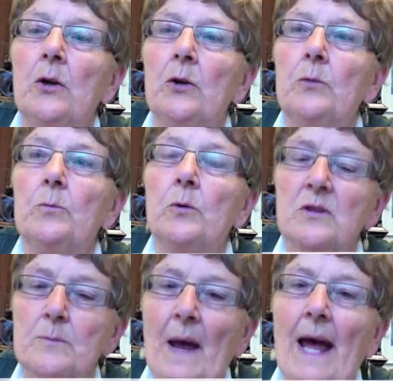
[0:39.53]
who
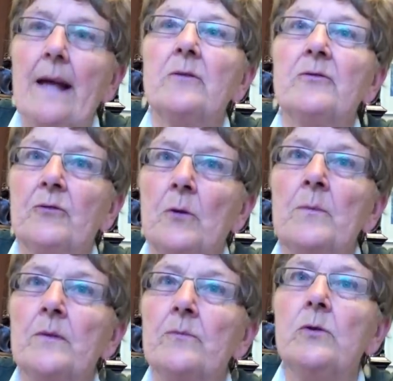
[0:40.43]
brought back
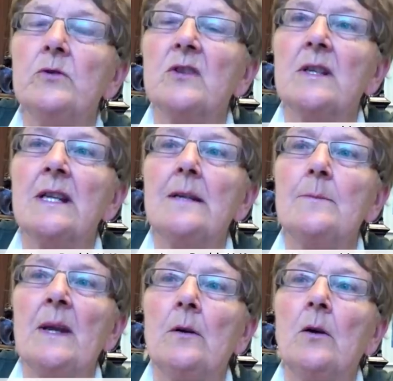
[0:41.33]
from the route that
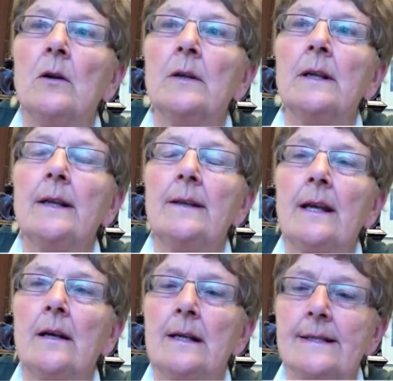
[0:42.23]
he'd been on in
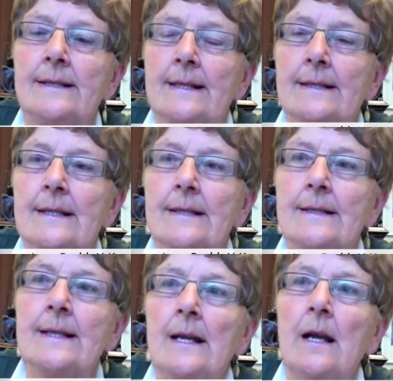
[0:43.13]
the early
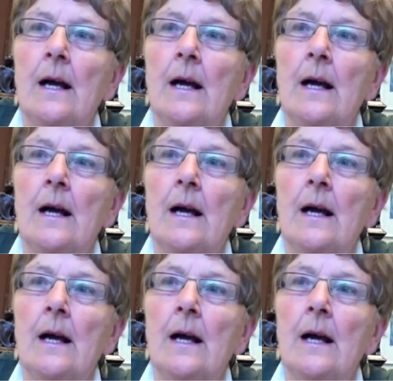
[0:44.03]
60s